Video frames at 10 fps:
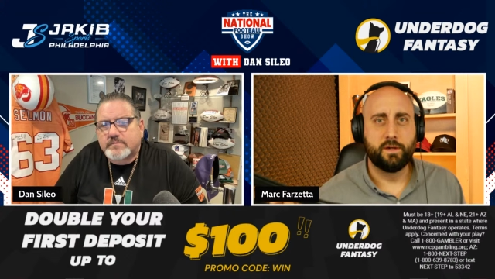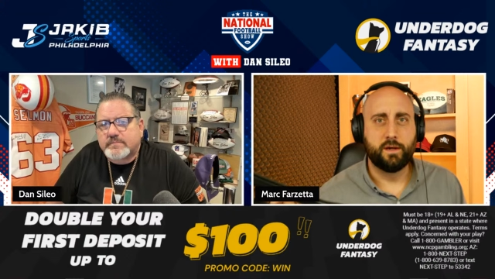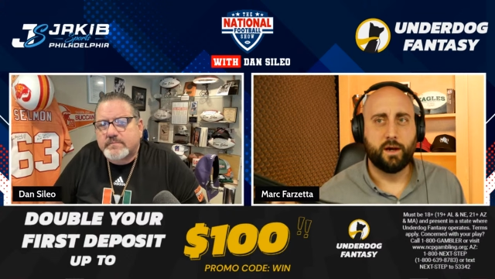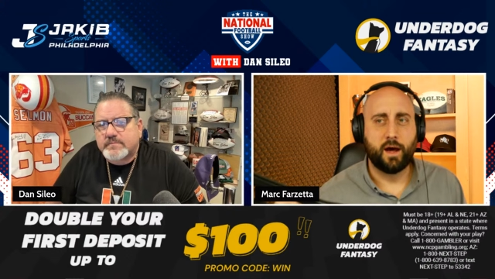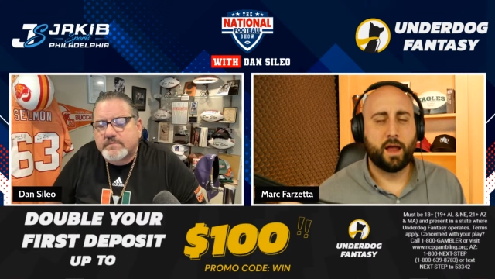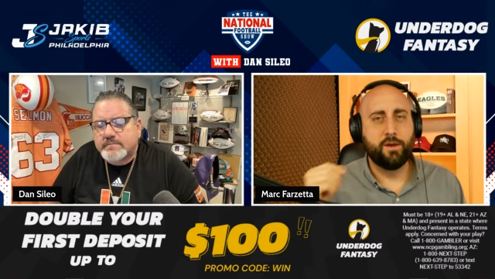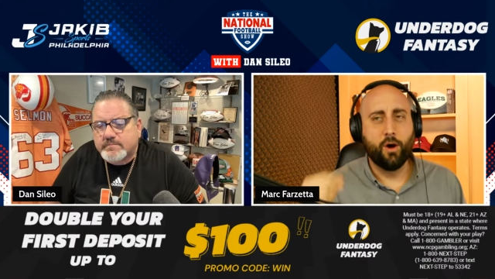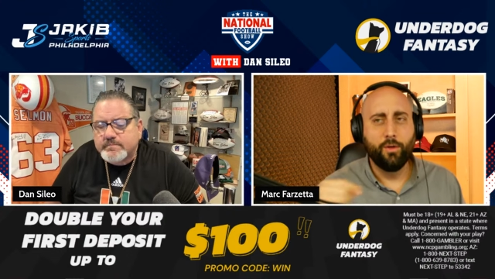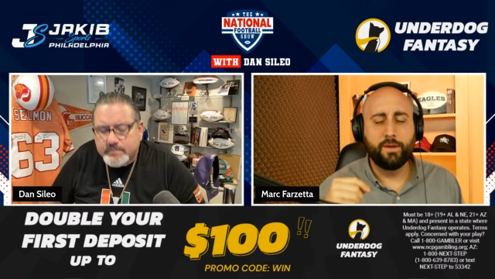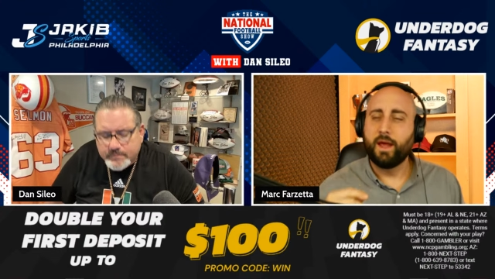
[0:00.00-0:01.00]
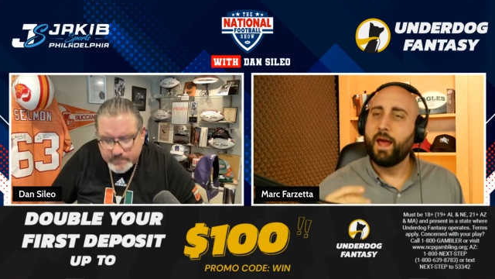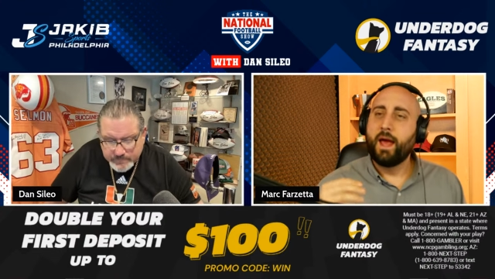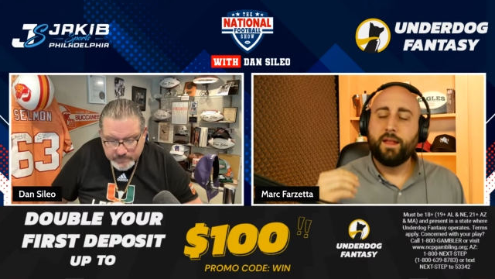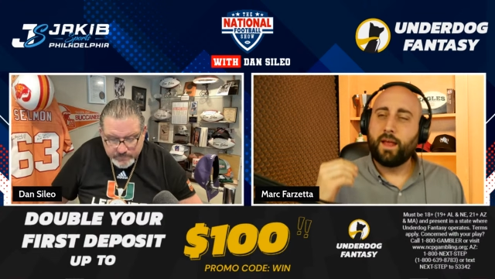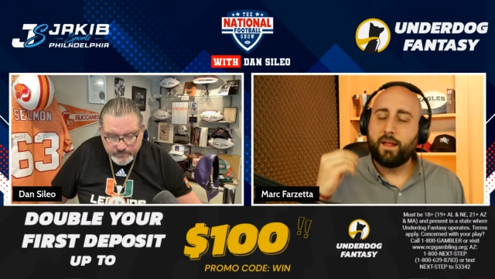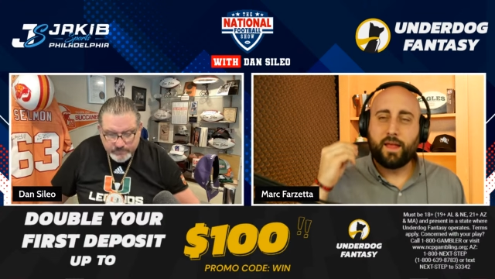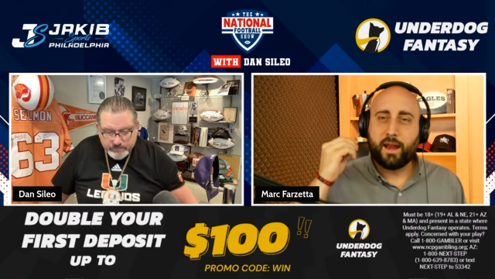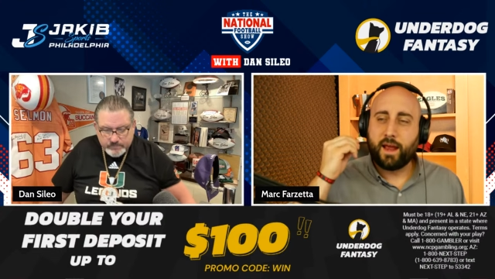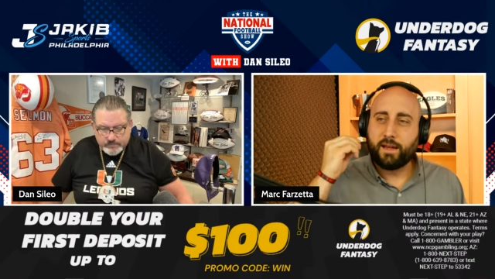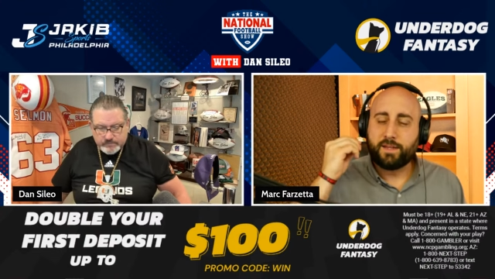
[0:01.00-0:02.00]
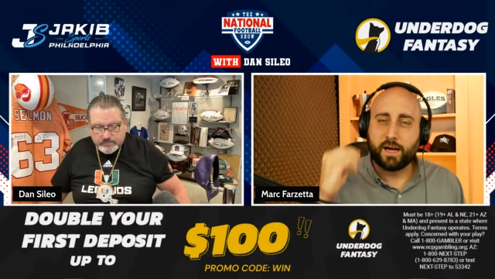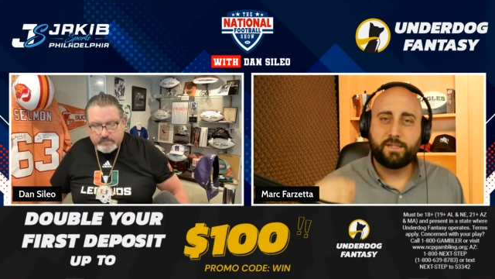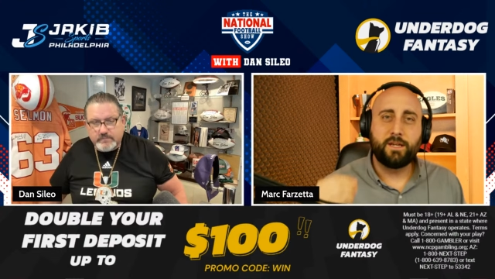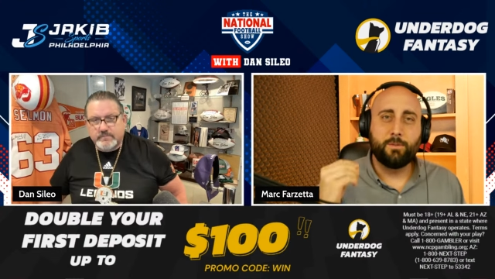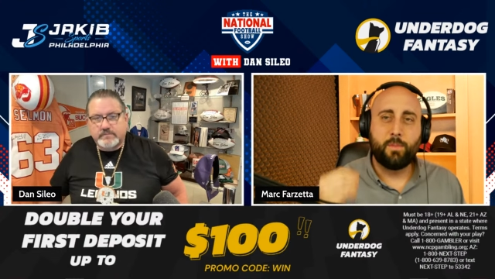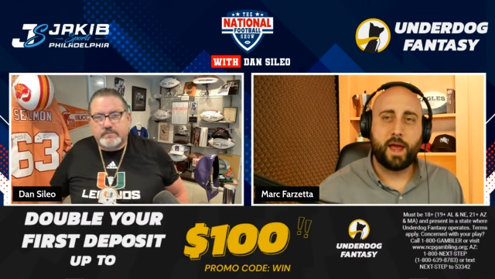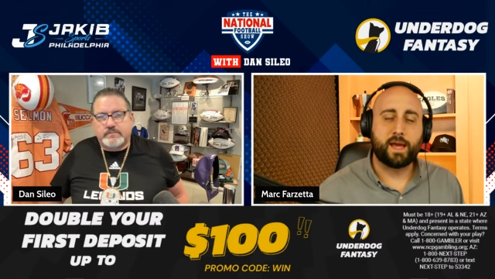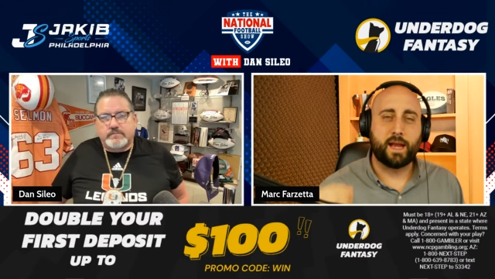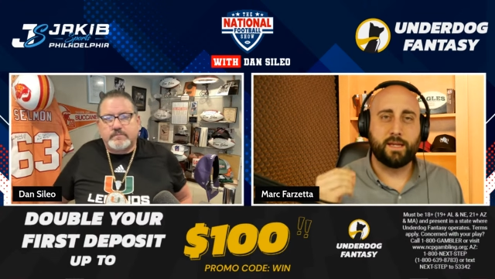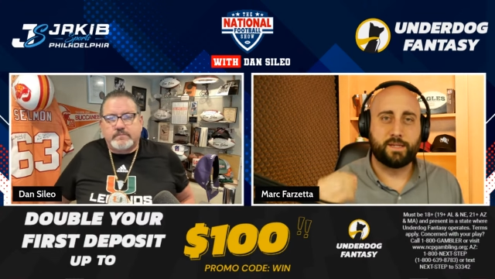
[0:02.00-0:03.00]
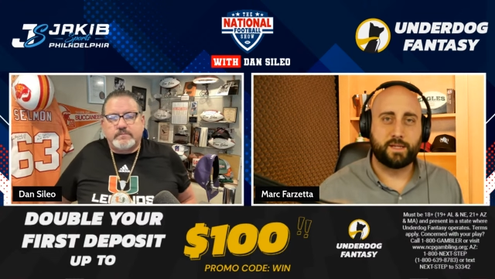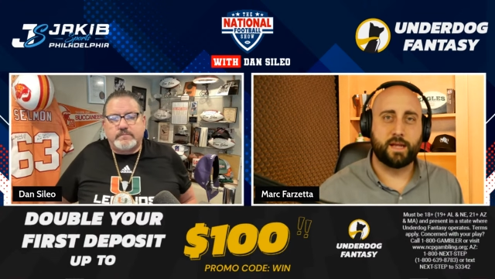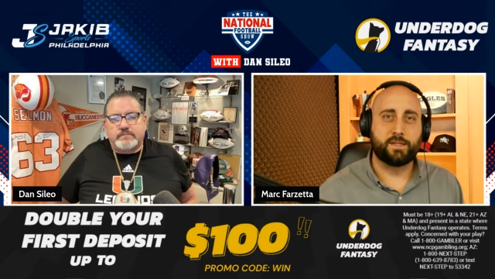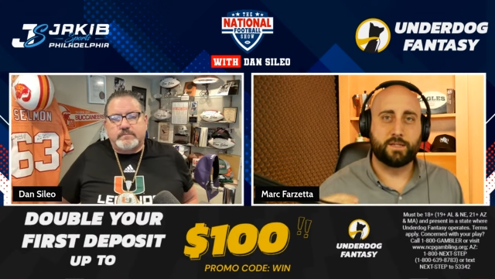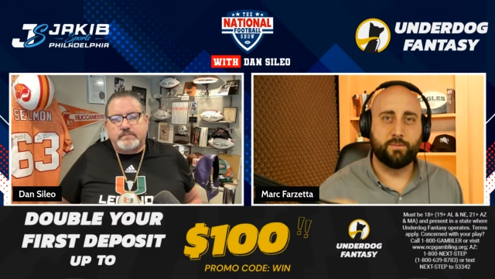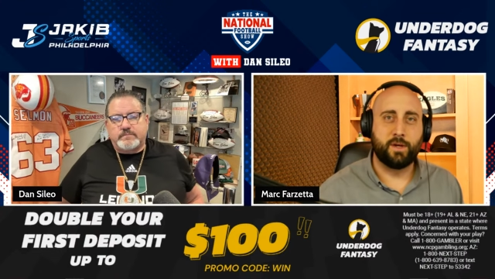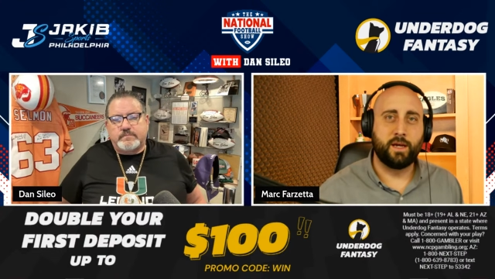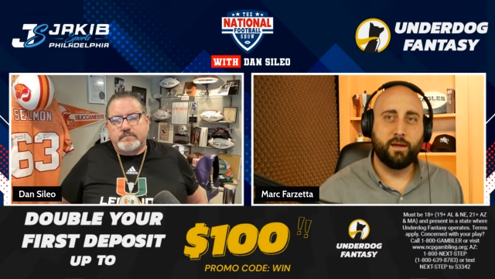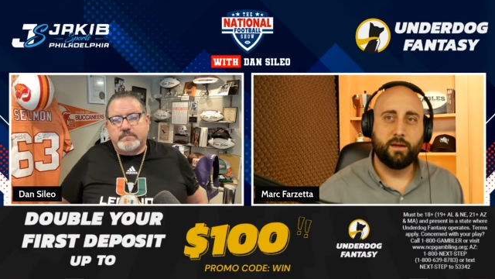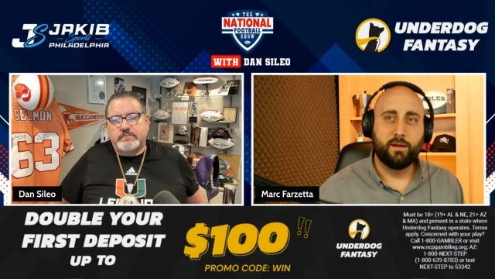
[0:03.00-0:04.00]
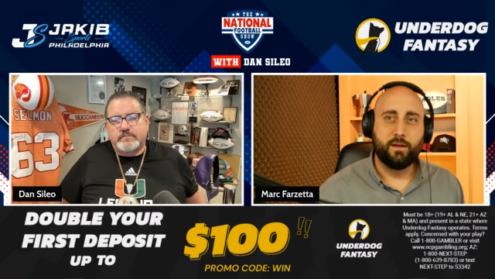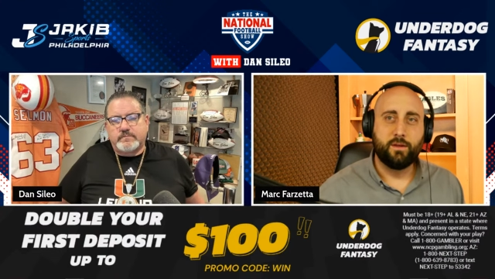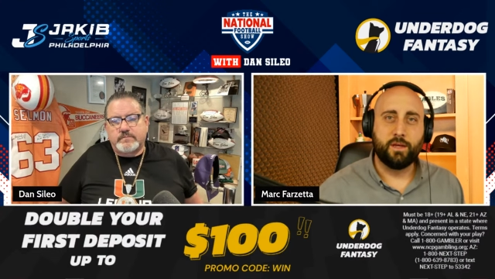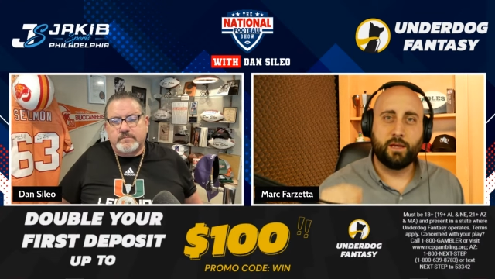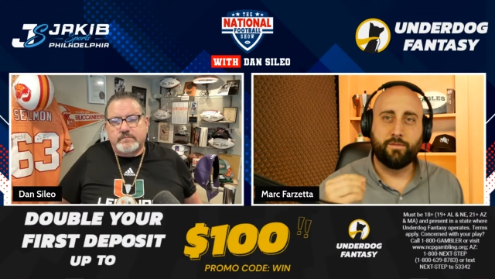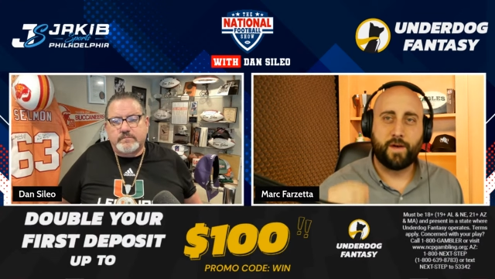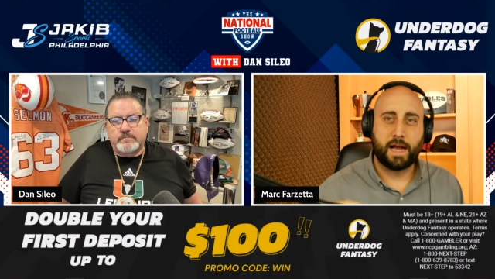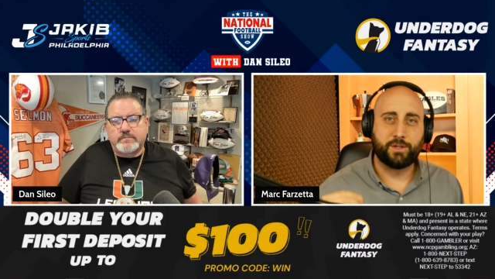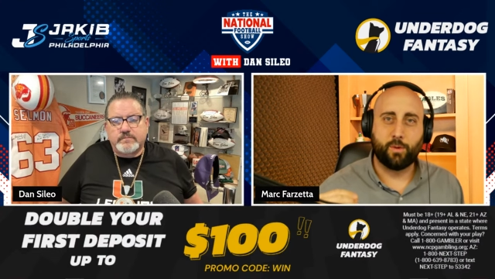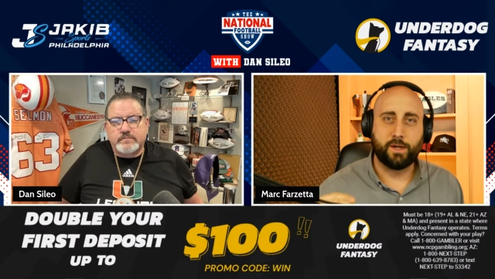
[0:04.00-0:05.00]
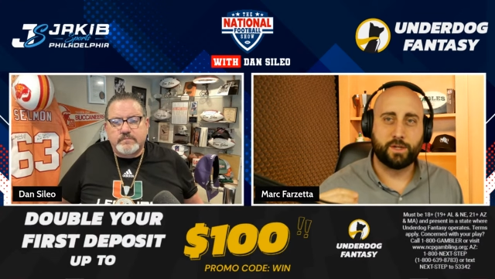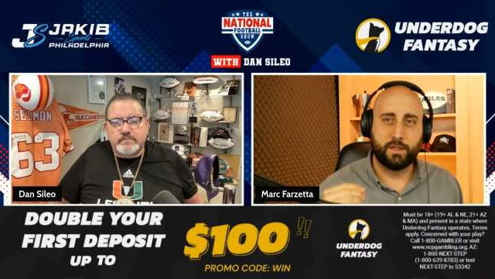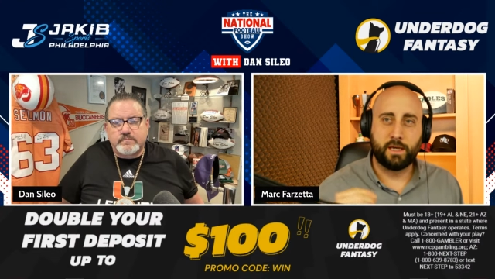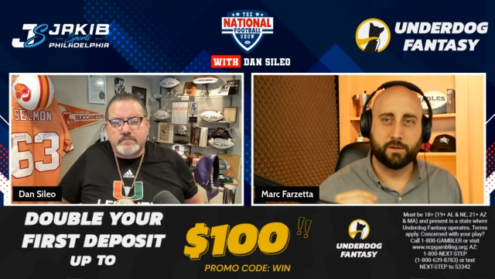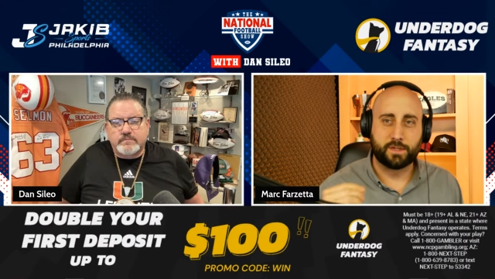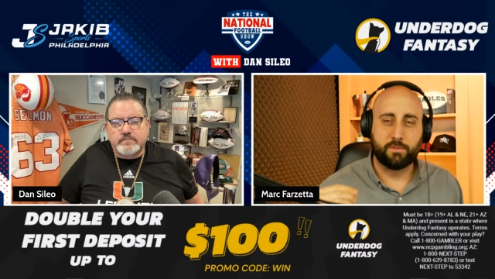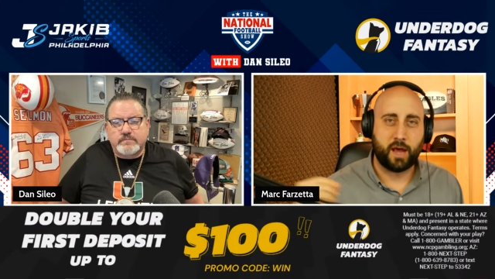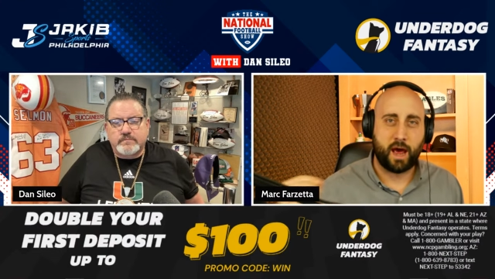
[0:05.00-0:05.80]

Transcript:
Speaker 1: uh, Nolan. It, it doesn't make any sense to me the infatuation the Eagles seem to have